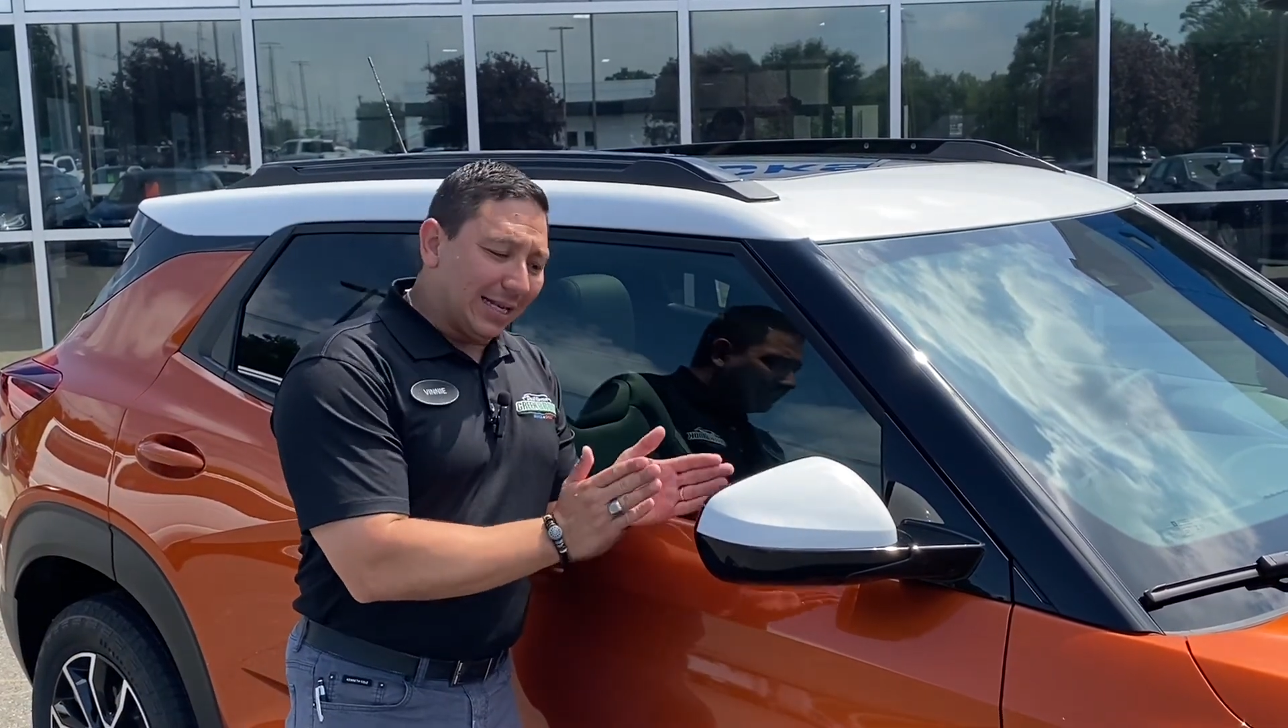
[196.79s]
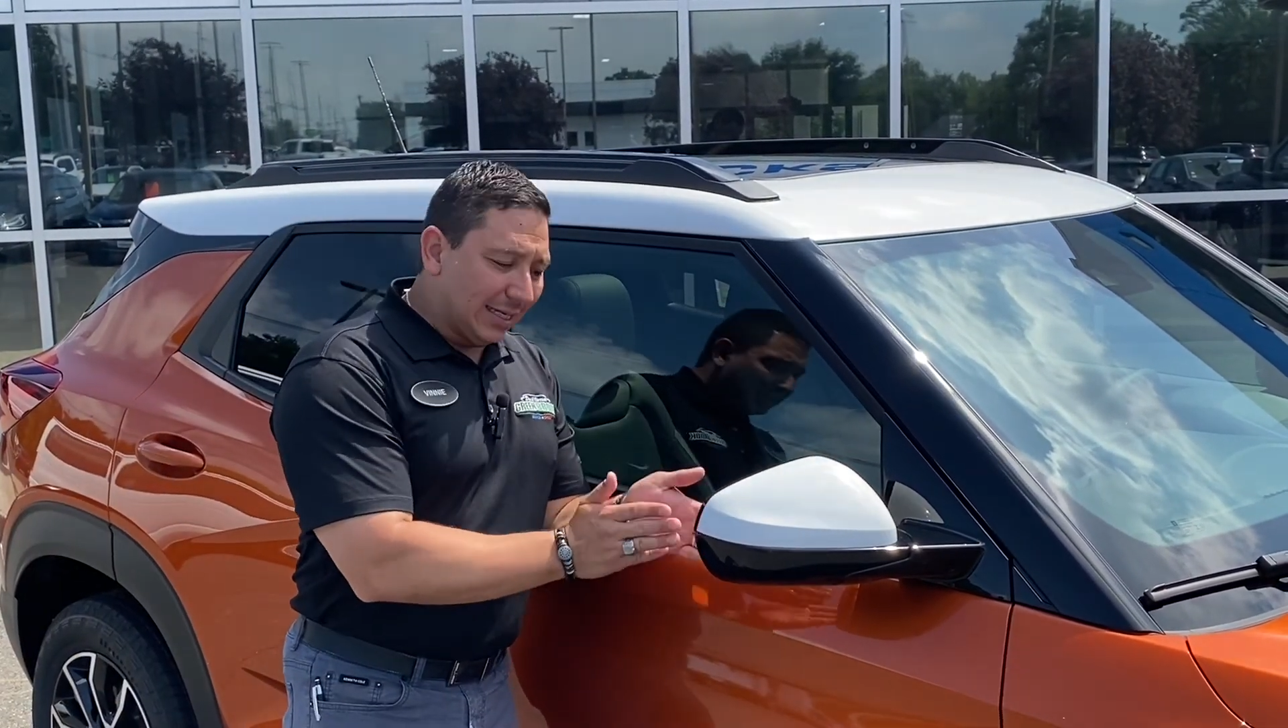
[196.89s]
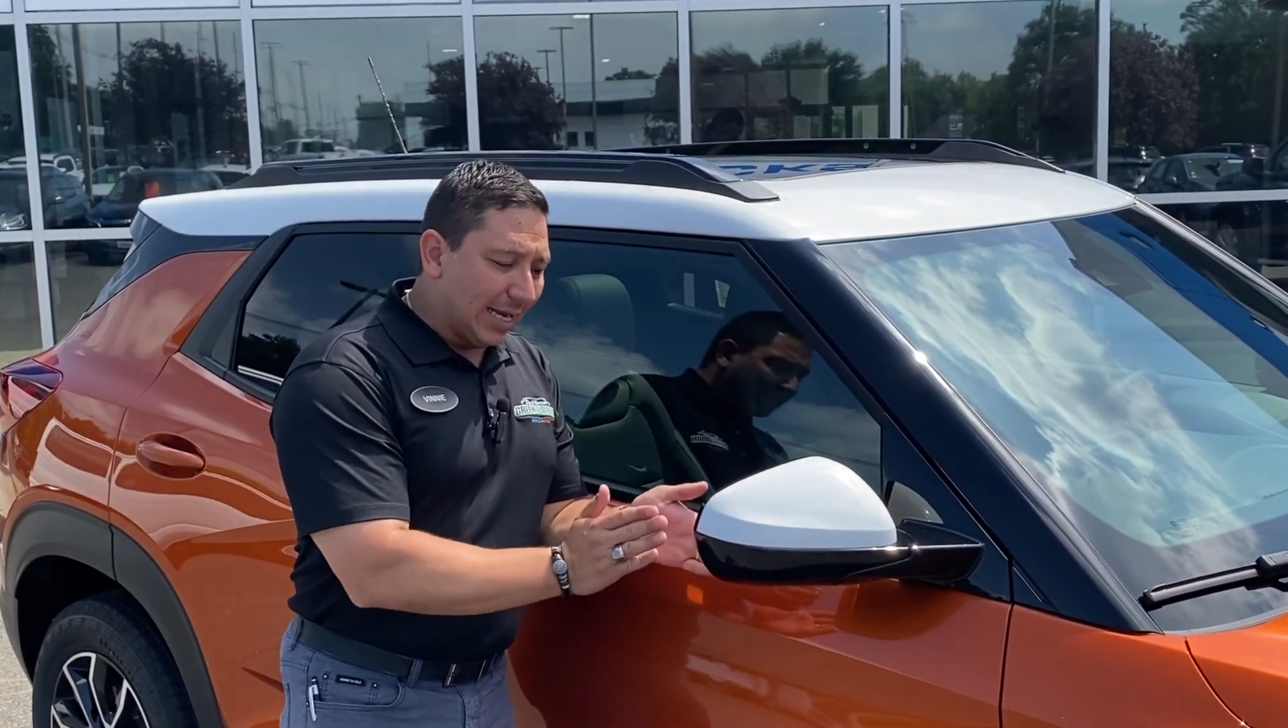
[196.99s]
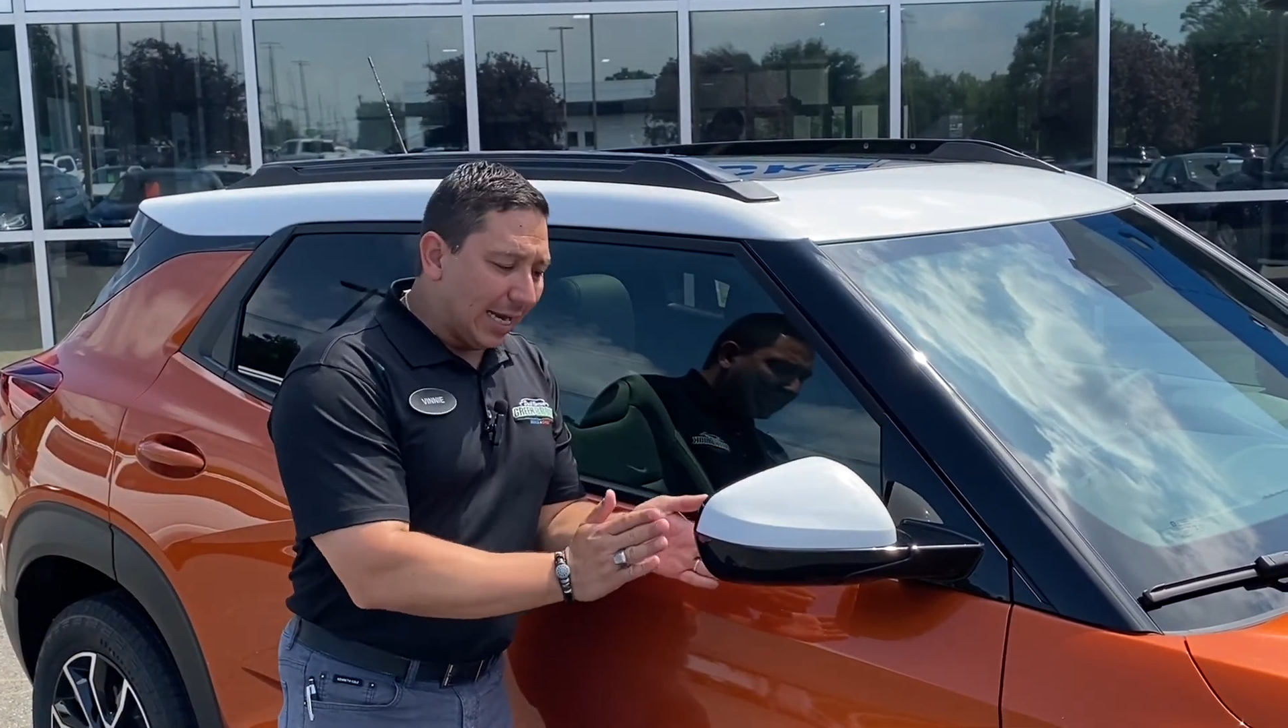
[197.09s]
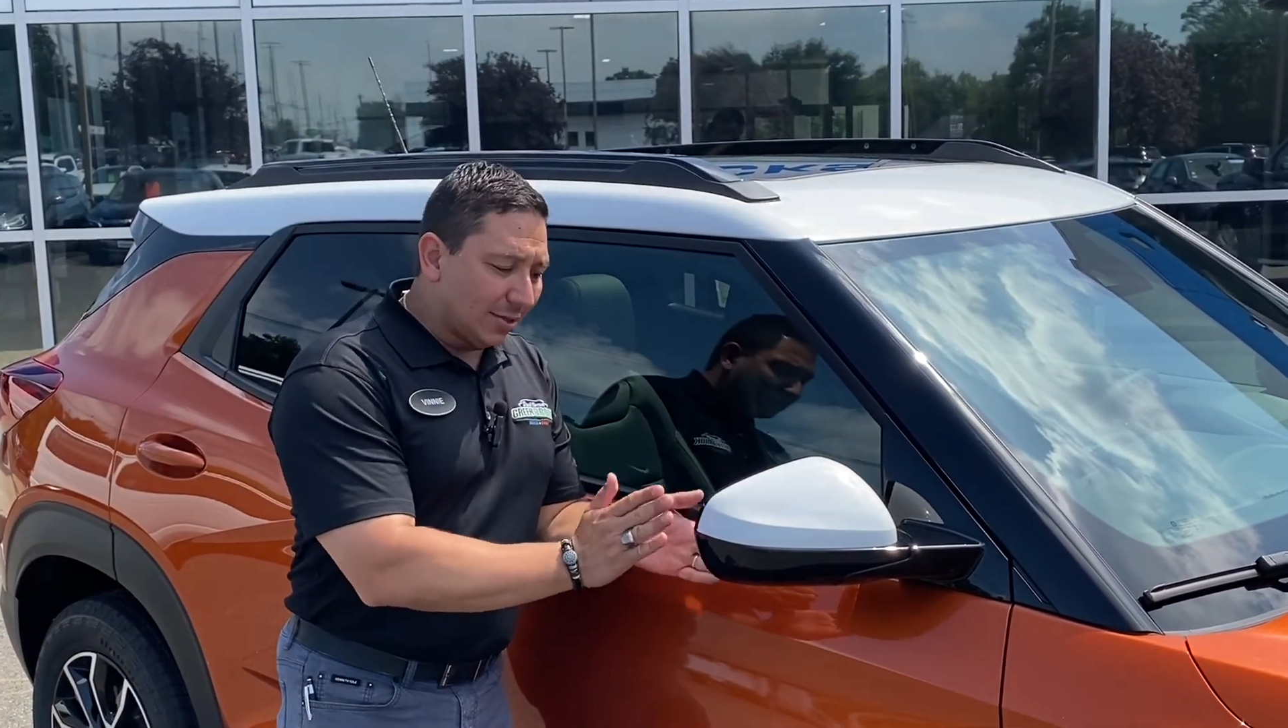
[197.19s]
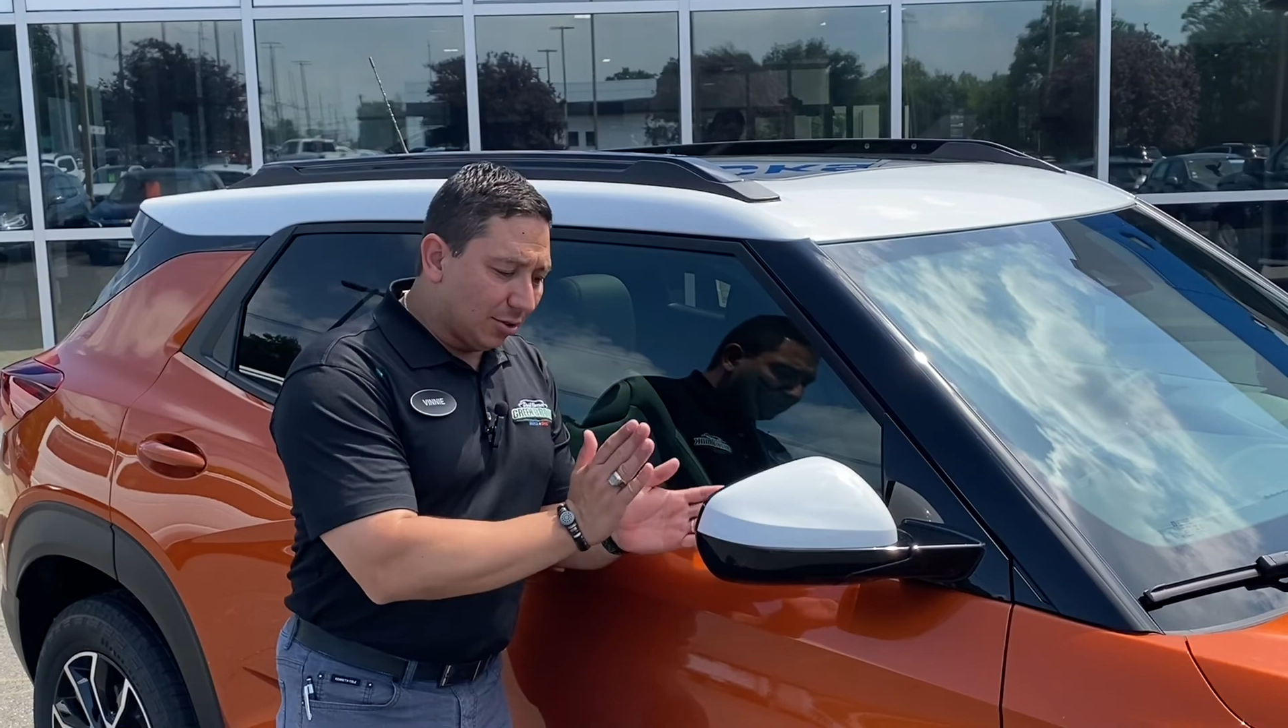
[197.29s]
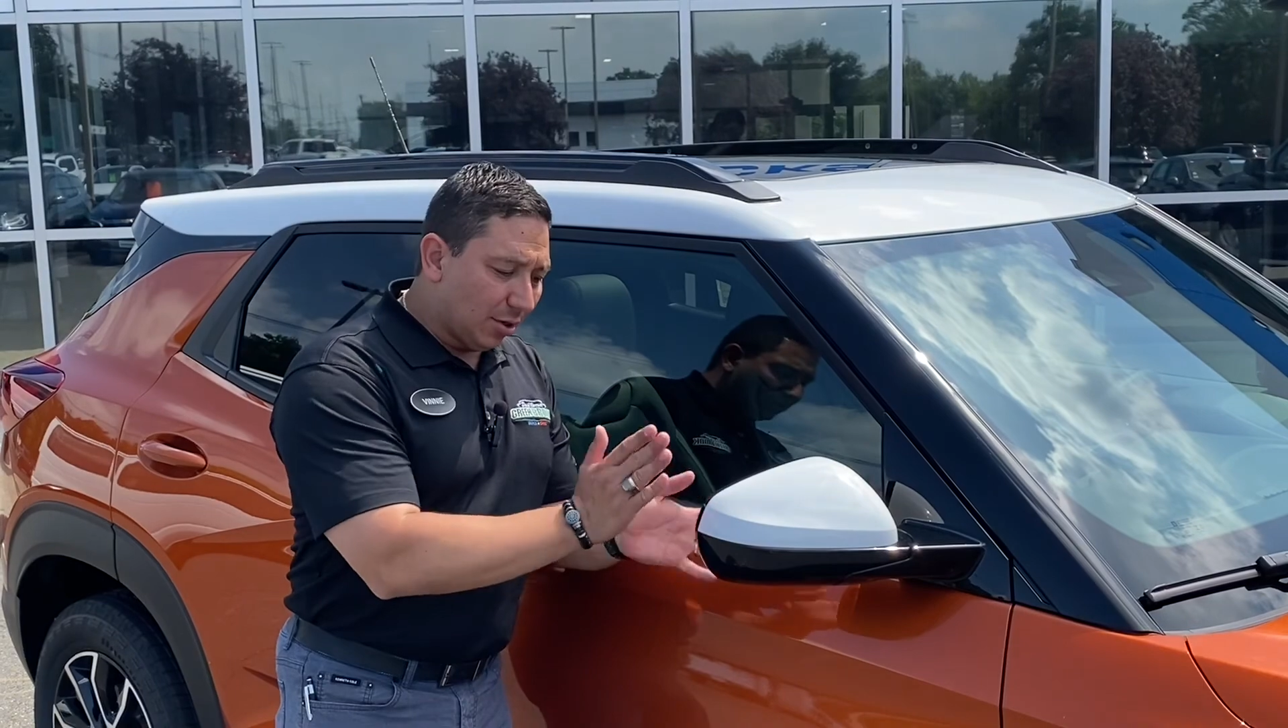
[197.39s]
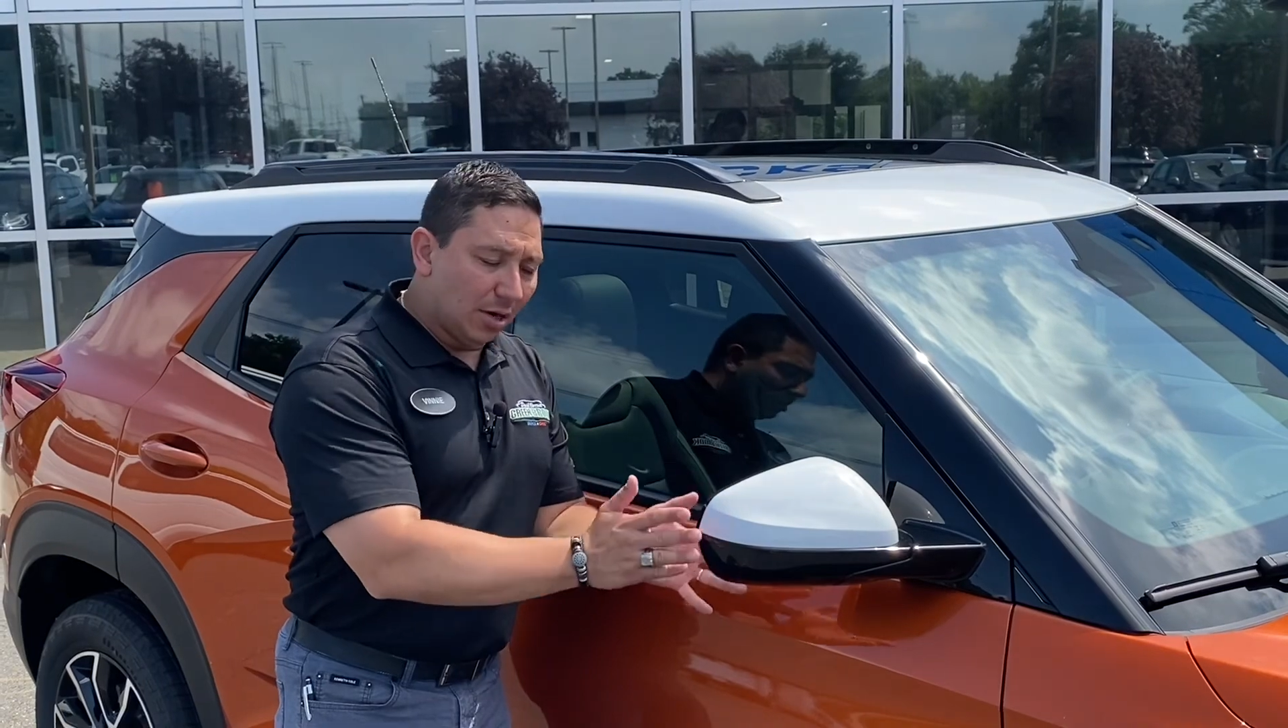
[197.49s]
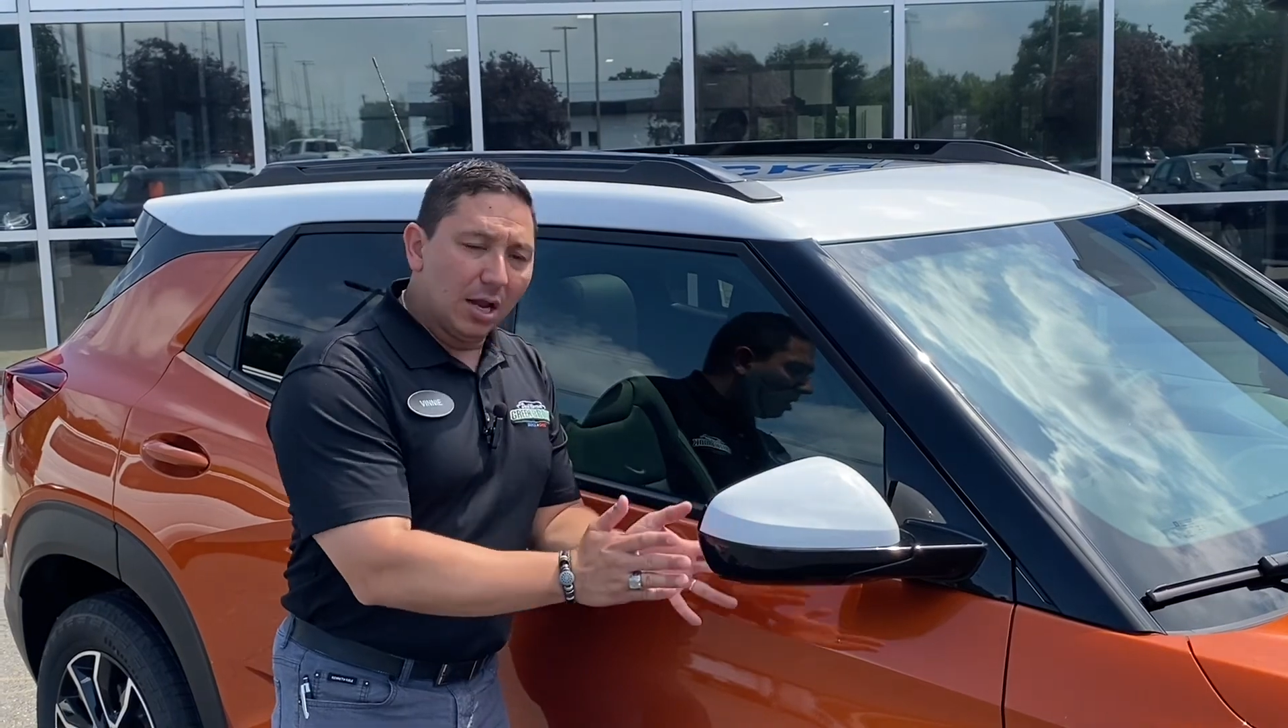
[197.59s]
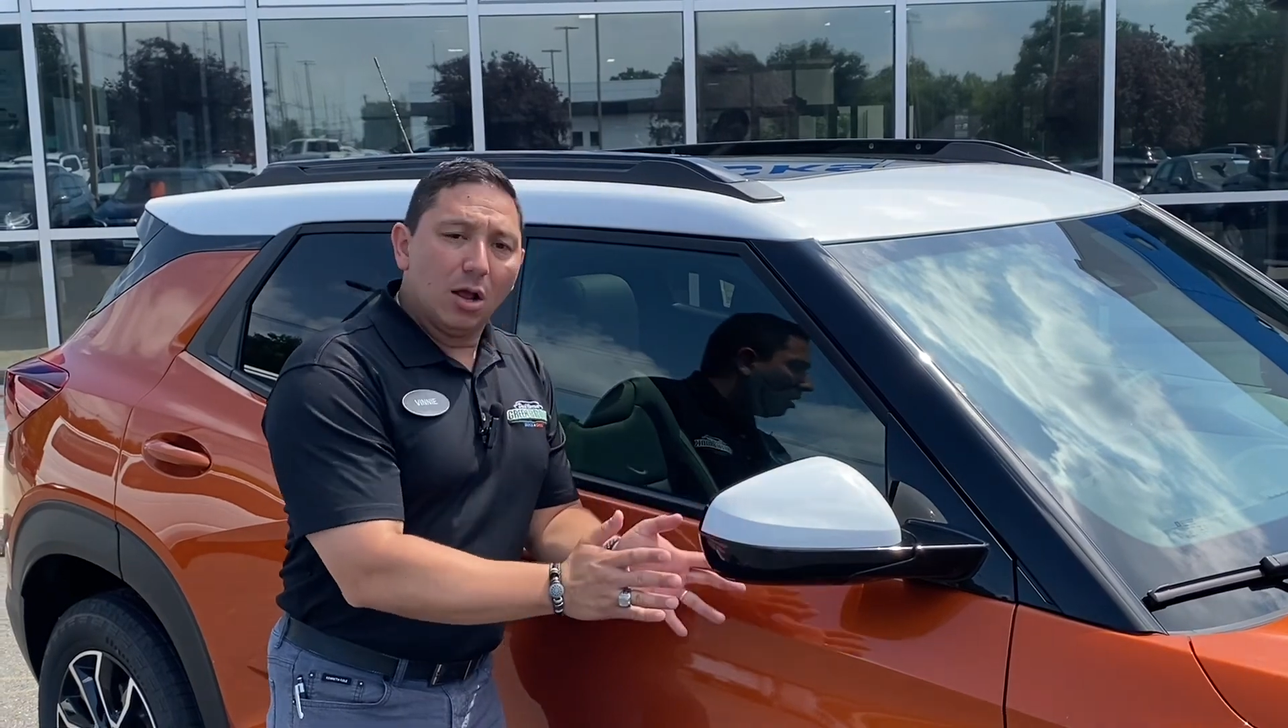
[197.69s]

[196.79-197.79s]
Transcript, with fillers: detector,